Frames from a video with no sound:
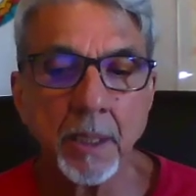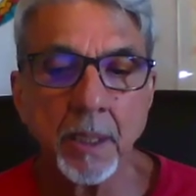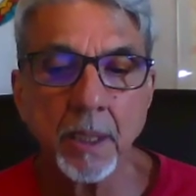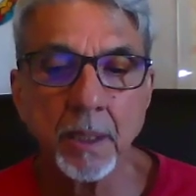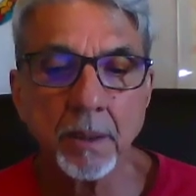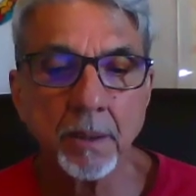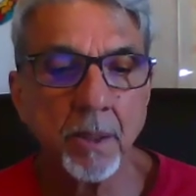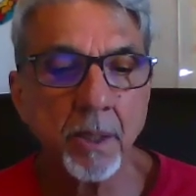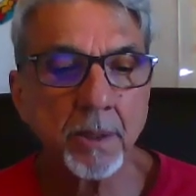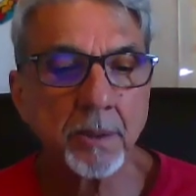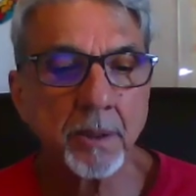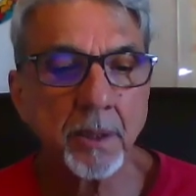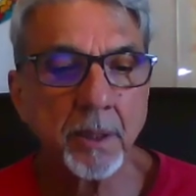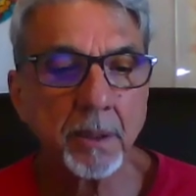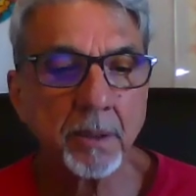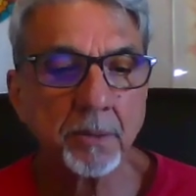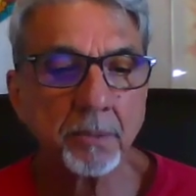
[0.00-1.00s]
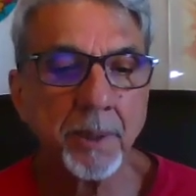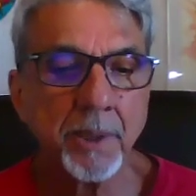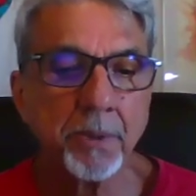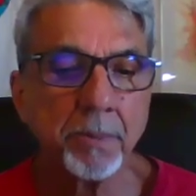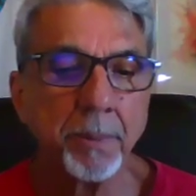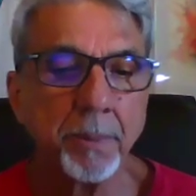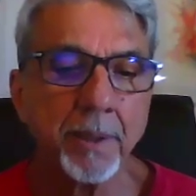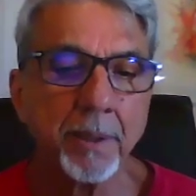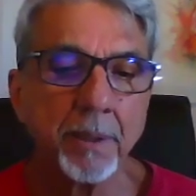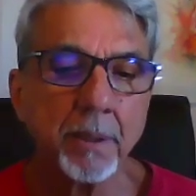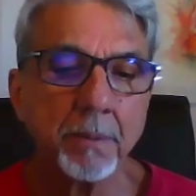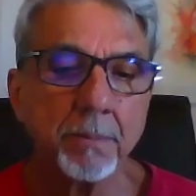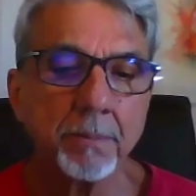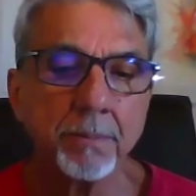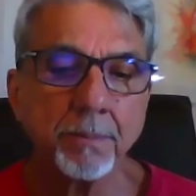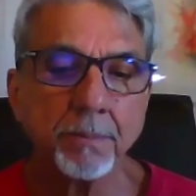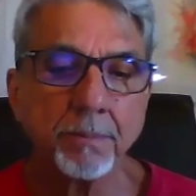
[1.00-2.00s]
Agnostic is much better.
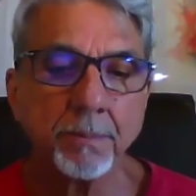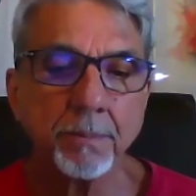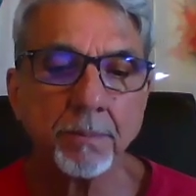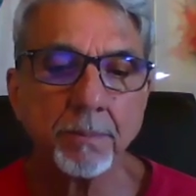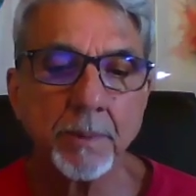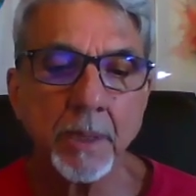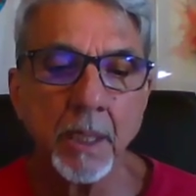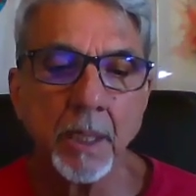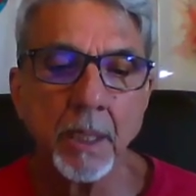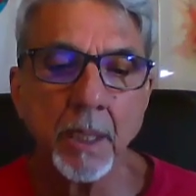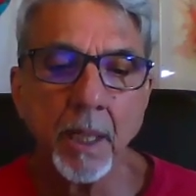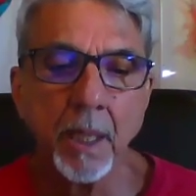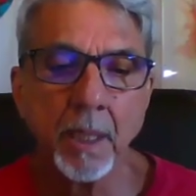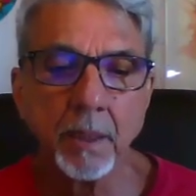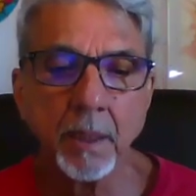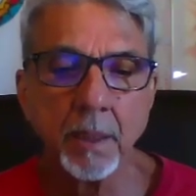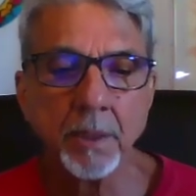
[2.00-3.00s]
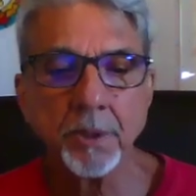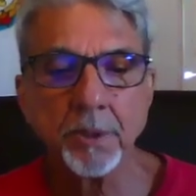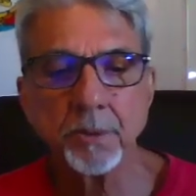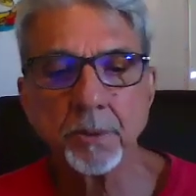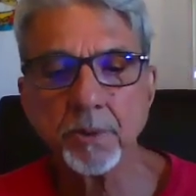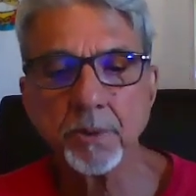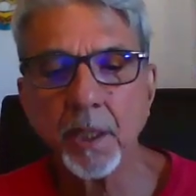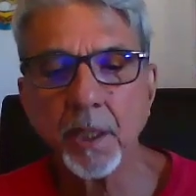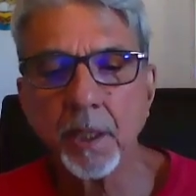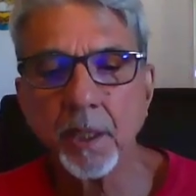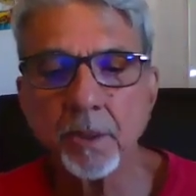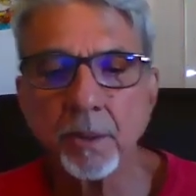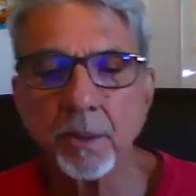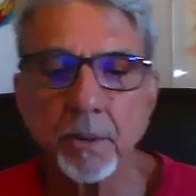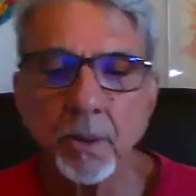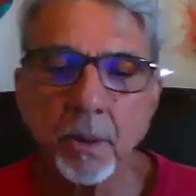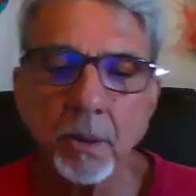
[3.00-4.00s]
At least you say, I
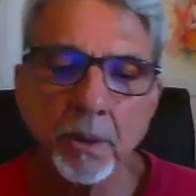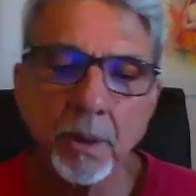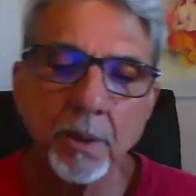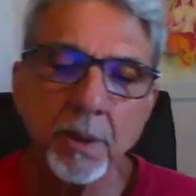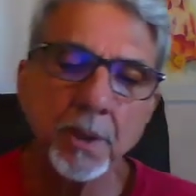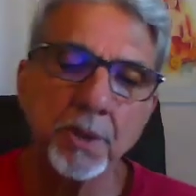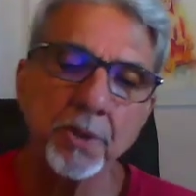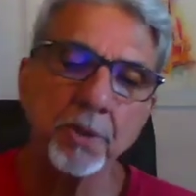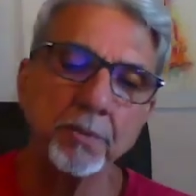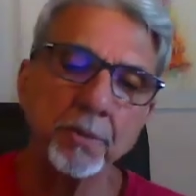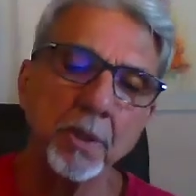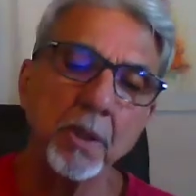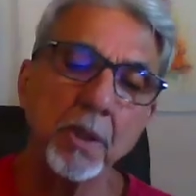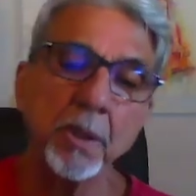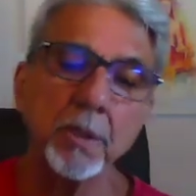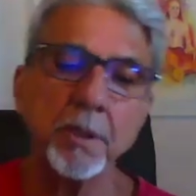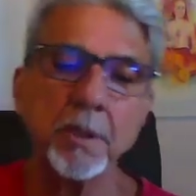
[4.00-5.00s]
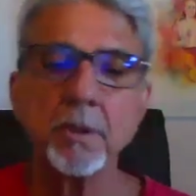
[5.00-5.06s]
don't know the nature of God.